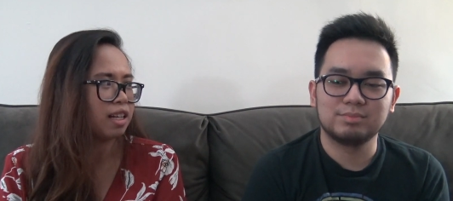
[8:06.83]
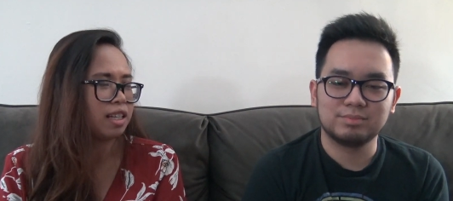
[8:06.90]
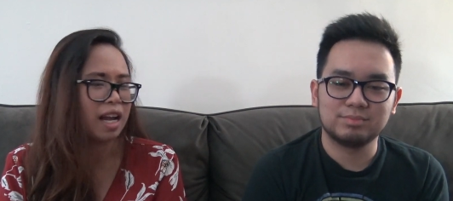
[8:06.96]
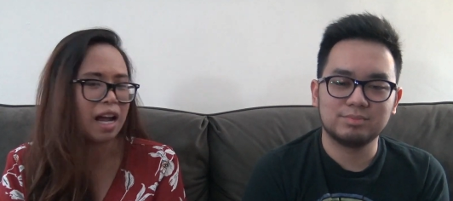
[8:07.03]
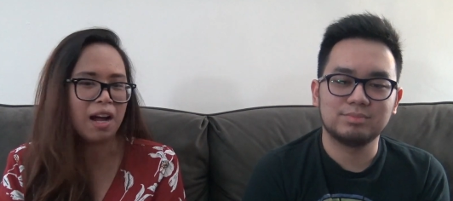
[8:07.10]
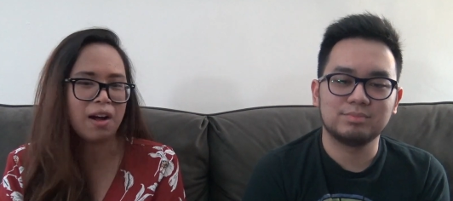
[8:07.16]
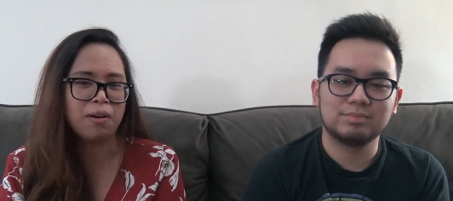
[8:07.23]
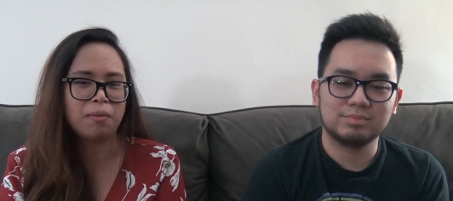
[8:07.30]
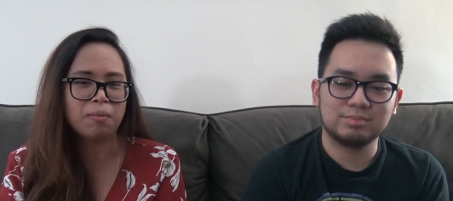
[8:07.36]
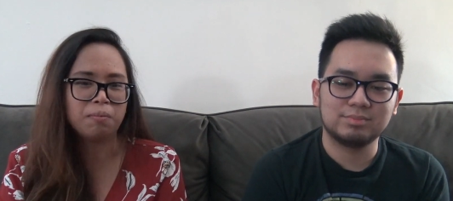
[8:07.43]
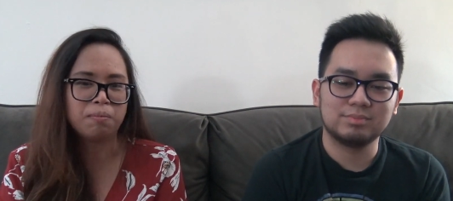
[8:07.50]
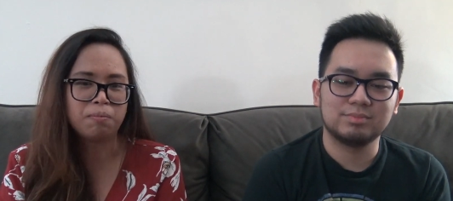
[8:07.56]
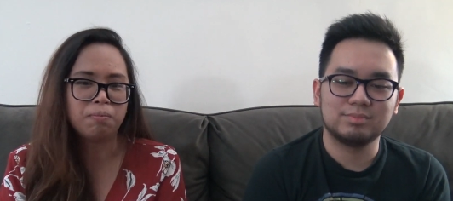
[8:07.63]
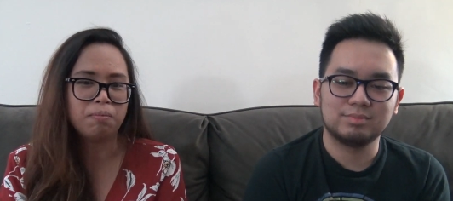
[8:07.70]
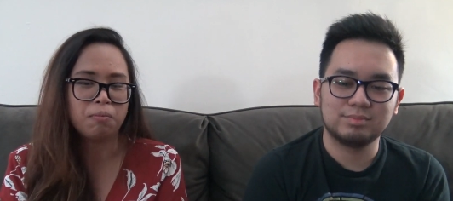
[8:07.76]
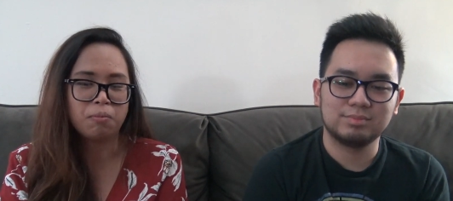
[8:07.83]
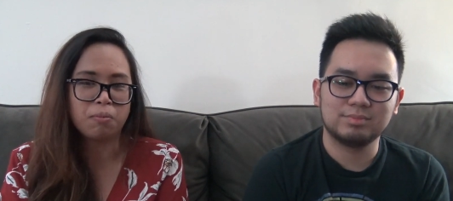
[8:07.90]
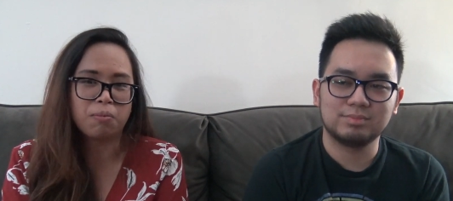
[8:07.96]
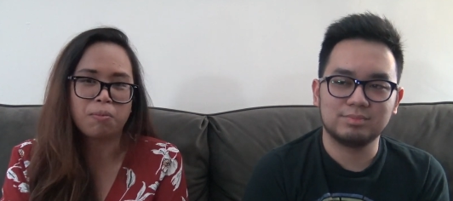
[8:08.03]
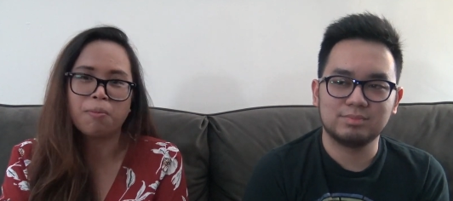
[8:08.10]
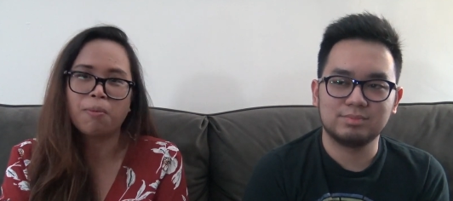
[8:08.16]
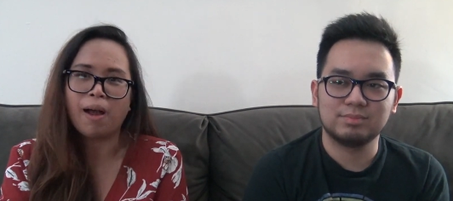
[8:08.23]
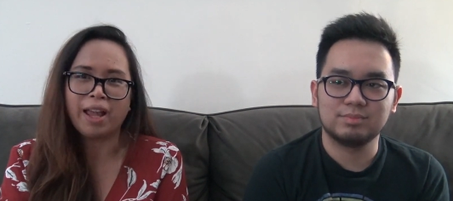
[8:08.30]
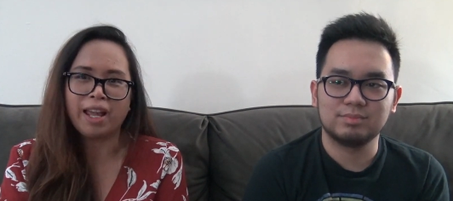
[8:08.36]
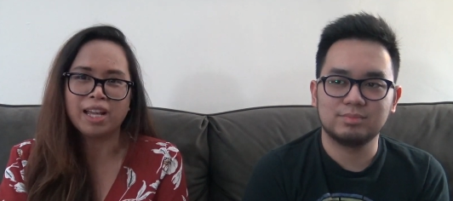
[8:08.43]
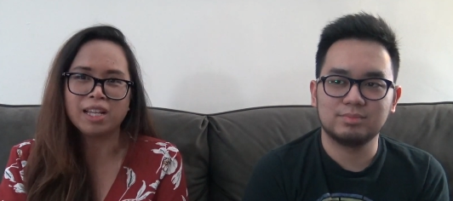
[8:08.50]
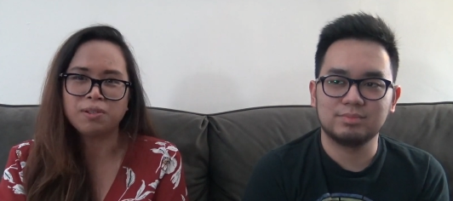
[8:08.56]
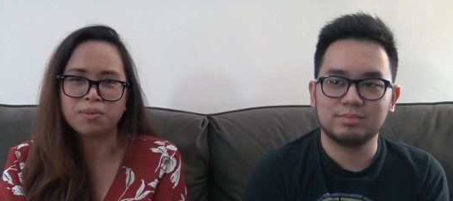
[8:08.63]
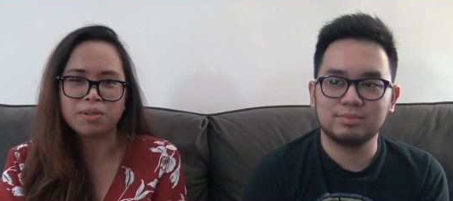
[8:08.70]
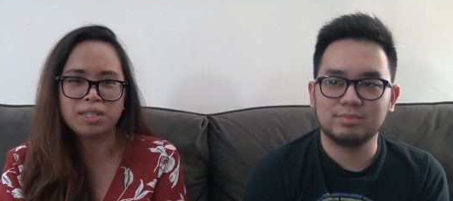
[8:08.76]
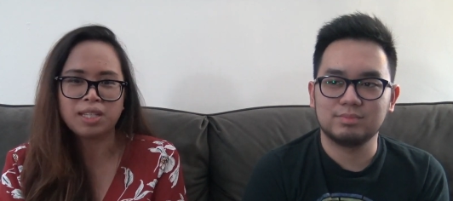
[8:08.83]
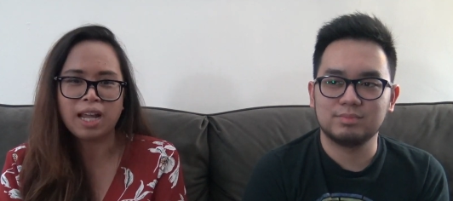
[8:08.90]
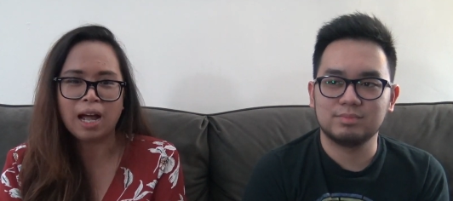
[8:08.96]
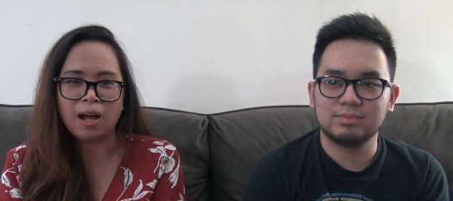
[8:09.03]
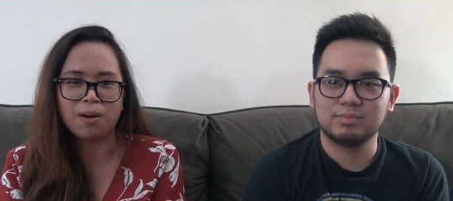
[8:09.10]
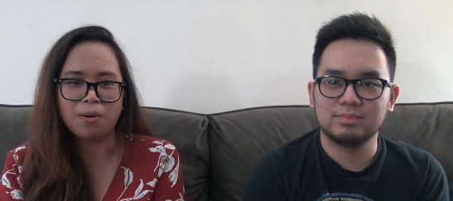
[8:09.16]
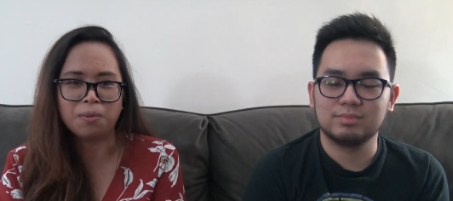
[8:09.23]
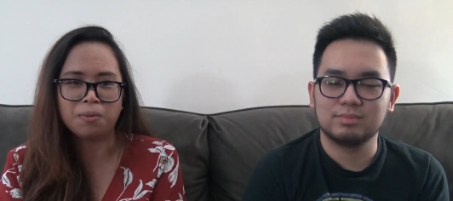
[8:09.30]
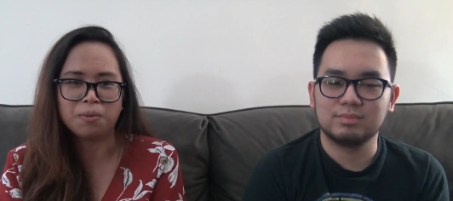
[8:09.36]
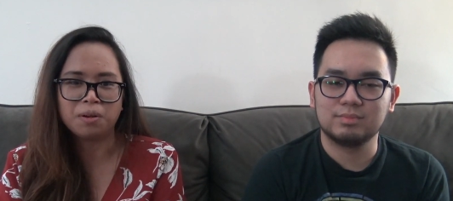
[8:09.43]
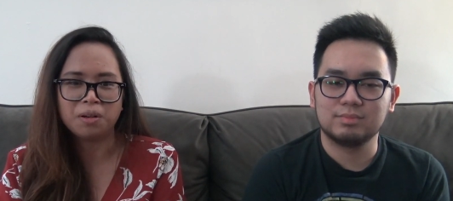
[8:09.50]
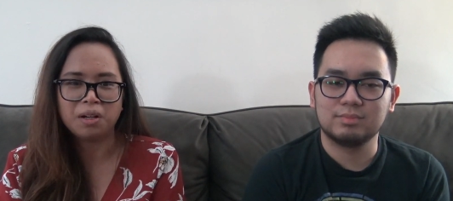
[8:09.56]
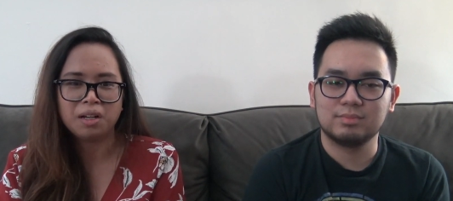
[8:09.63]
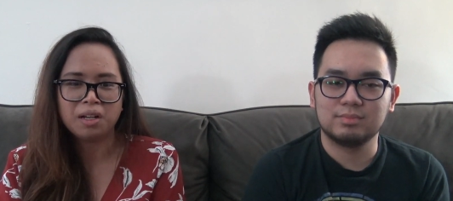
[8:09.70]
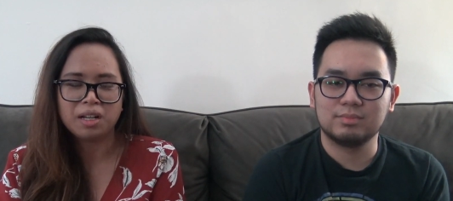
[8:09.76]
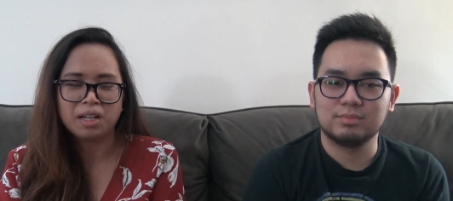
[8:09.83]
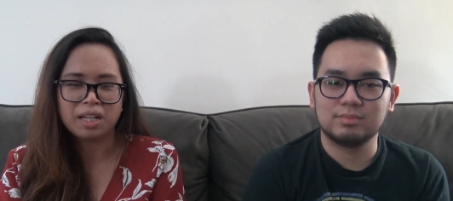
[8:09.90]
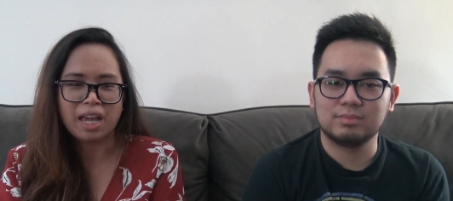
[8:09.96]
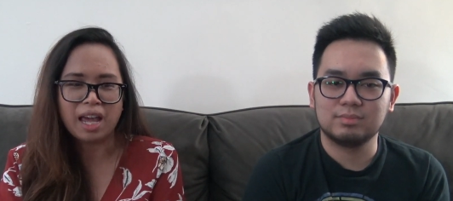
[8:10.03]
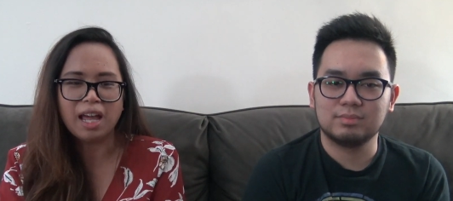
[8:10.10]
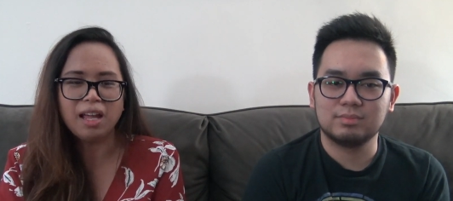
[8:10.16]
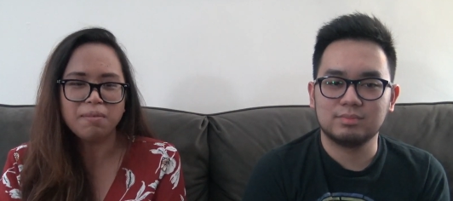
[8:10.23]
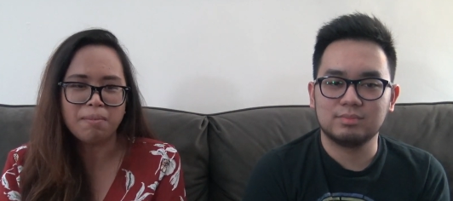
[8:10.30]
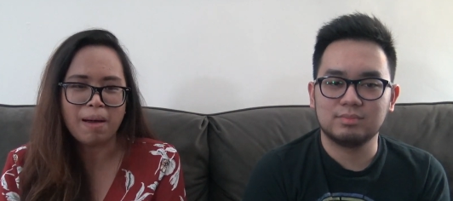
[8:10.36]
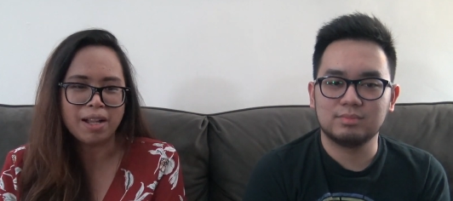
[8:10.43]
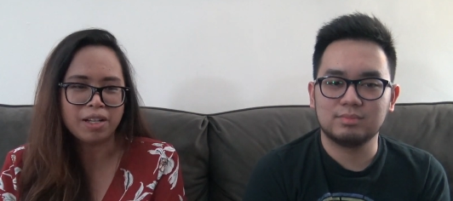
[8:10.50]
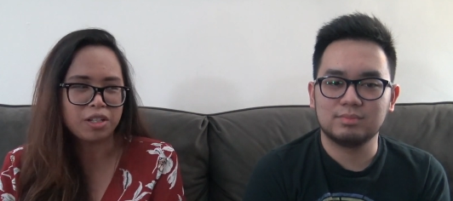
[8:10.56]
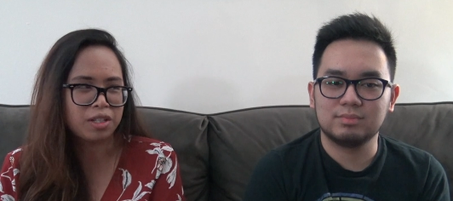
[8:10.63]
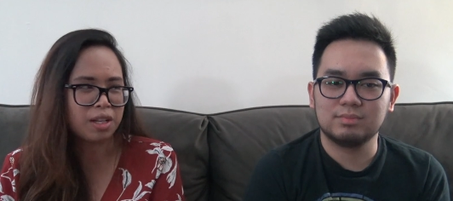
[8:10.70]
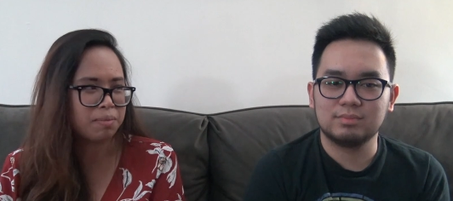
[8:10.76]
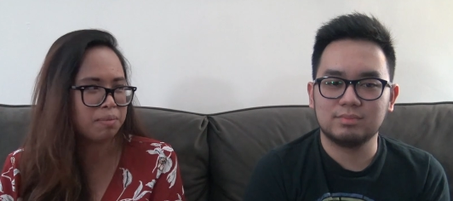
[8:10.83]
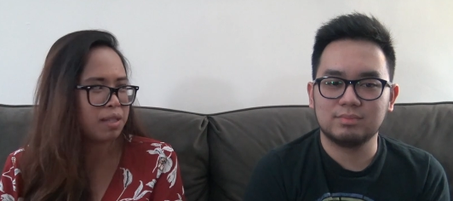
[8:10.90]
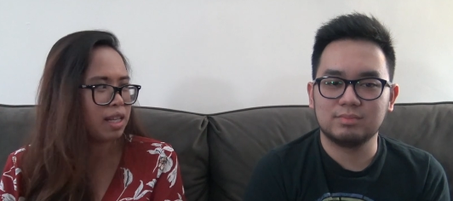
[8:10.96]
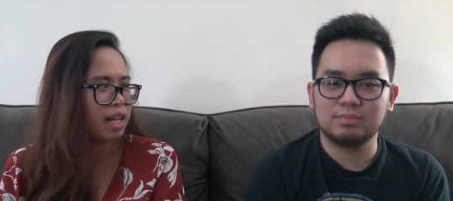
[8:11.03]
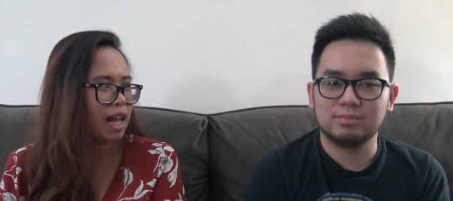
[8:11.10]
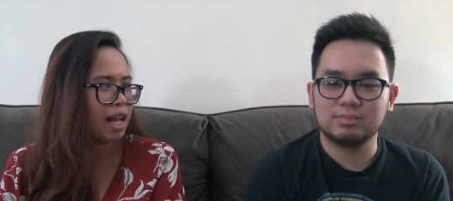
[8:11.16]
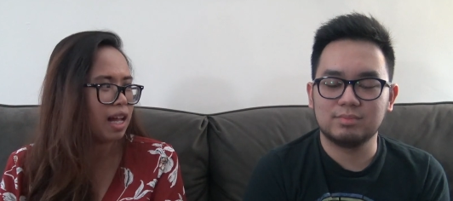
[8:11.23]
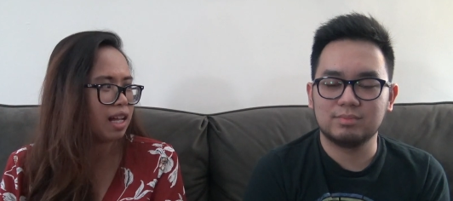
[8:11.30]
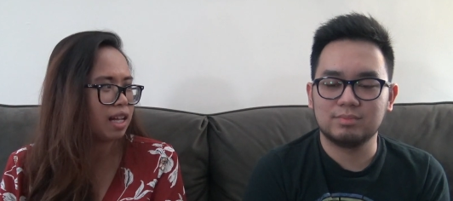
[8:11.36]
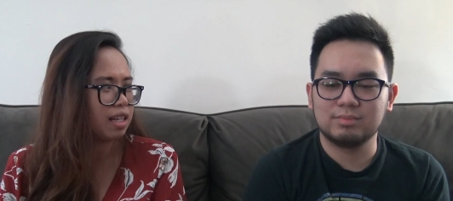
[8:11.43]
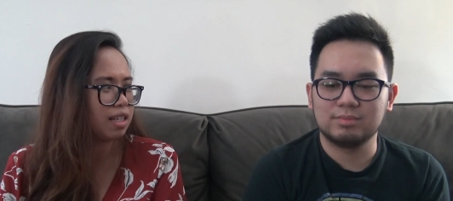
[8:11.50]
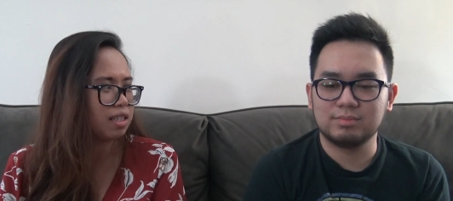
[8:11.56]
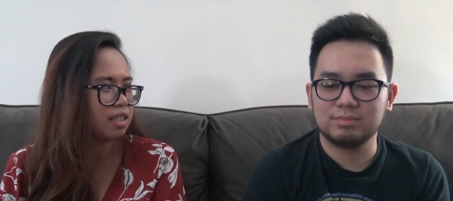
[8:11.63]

Speaker 1: Now, I guess we'll see how Caleb matches up to that.